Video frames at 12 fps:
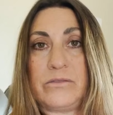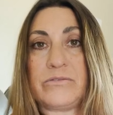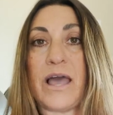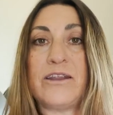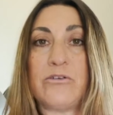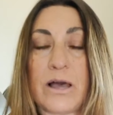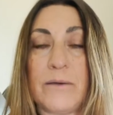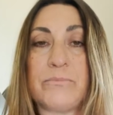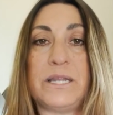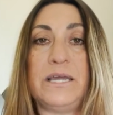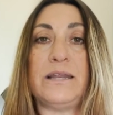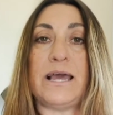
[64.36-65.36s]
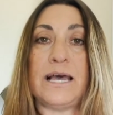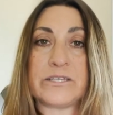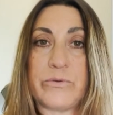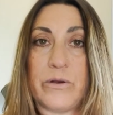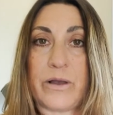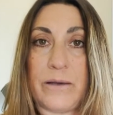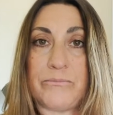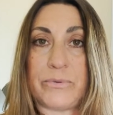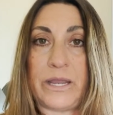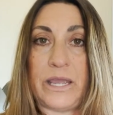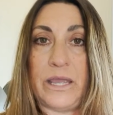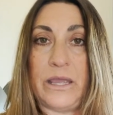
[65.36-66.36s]
title company and escrow
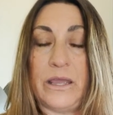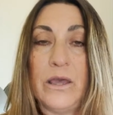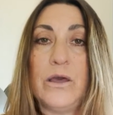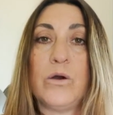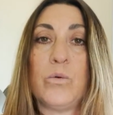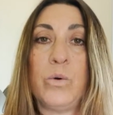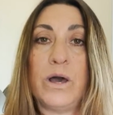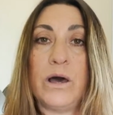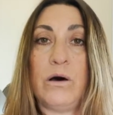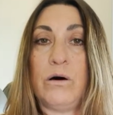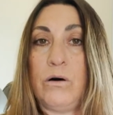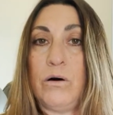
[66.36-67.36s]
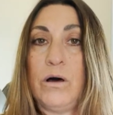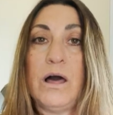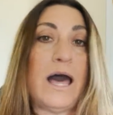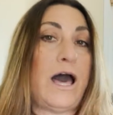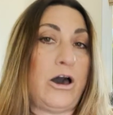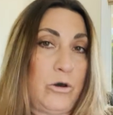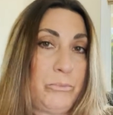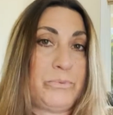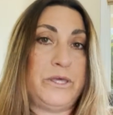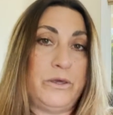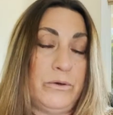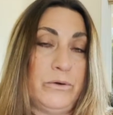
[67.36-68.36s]
company will help
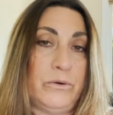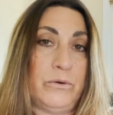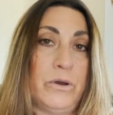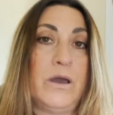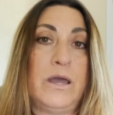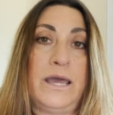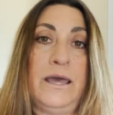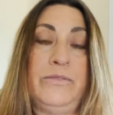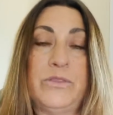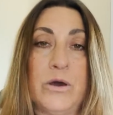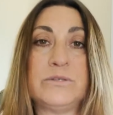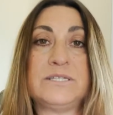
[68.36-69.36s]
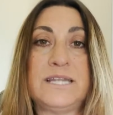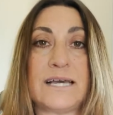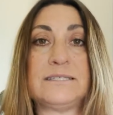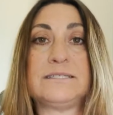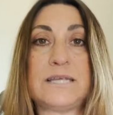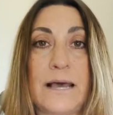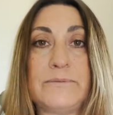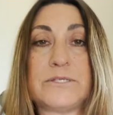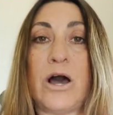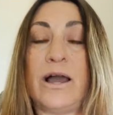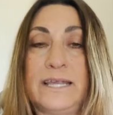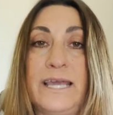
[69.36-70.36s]
you in those next steps
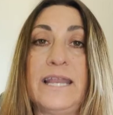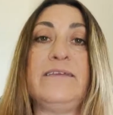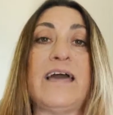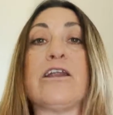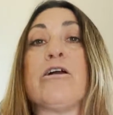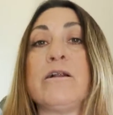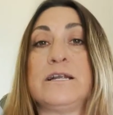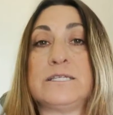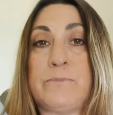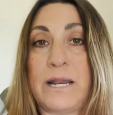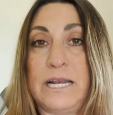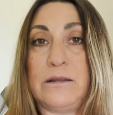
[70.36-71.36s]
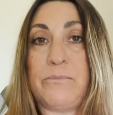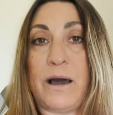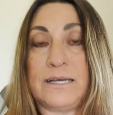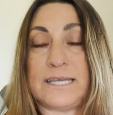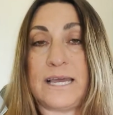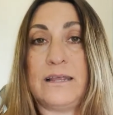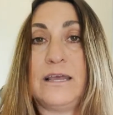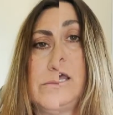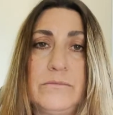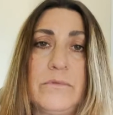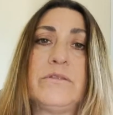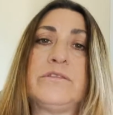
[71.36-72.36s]
on getting that earnest money deposit.
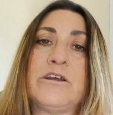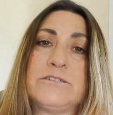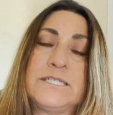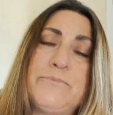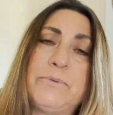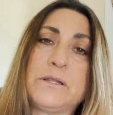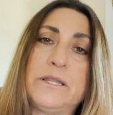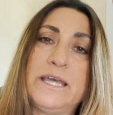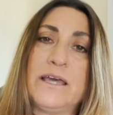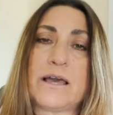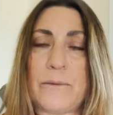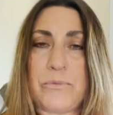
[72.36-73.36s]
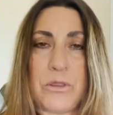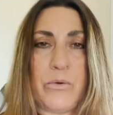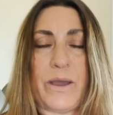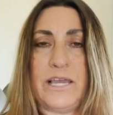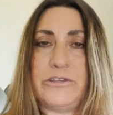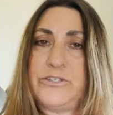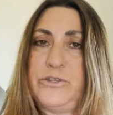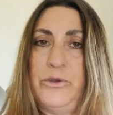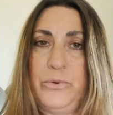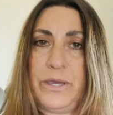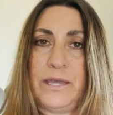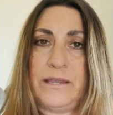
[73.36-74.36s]
There's, There's typically a couple of ways
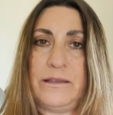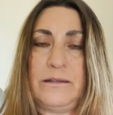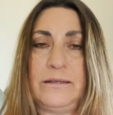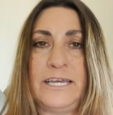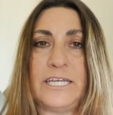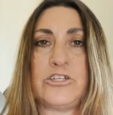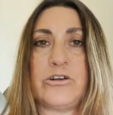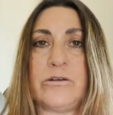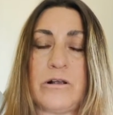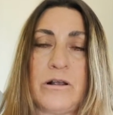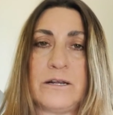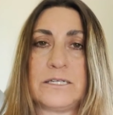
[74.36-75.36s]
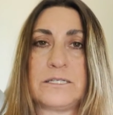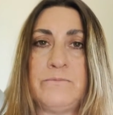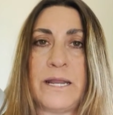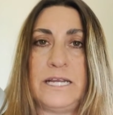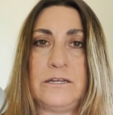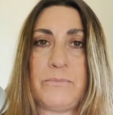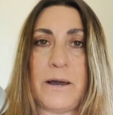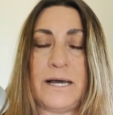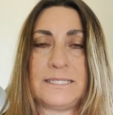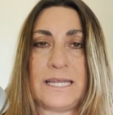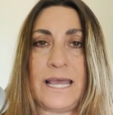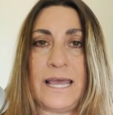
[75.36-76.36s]
you can get your earnest money
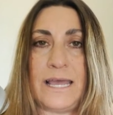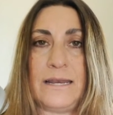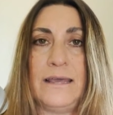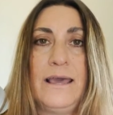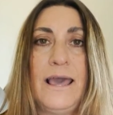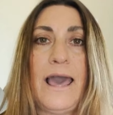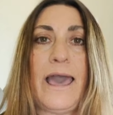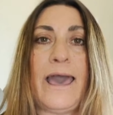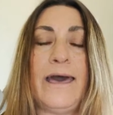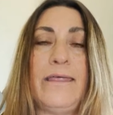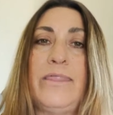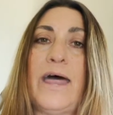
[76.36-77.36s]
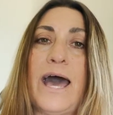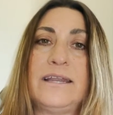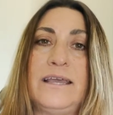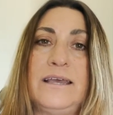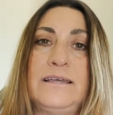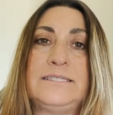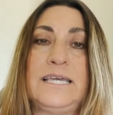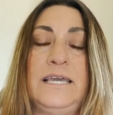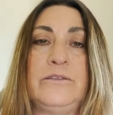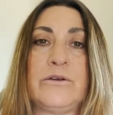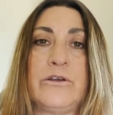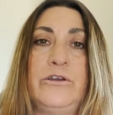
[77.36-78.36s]
deposit in, and that is
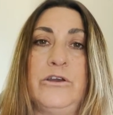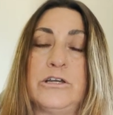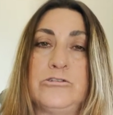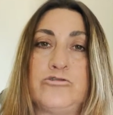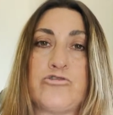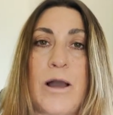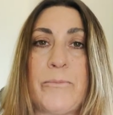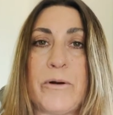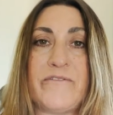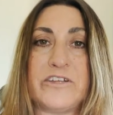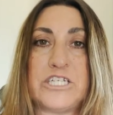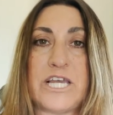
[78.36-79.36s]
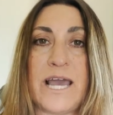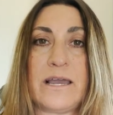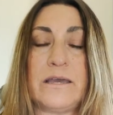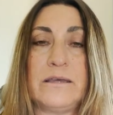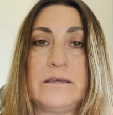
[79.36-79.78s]
either you can drop off a check